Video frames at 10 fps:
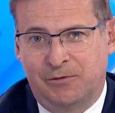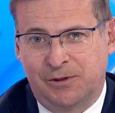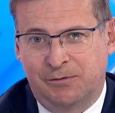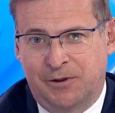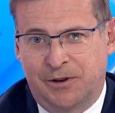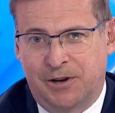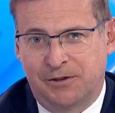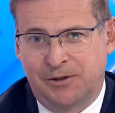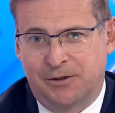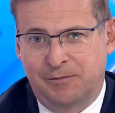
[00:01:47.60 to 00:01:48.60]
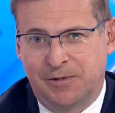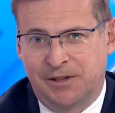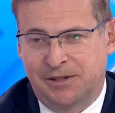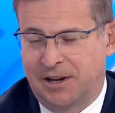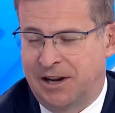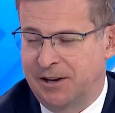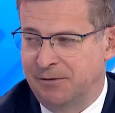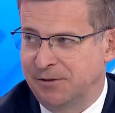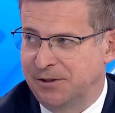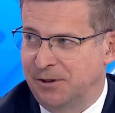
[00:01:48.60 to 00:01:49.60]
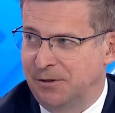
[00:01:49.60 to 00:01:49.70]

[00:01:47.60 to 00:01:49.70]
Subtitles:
viewers want to know, Tom, is are you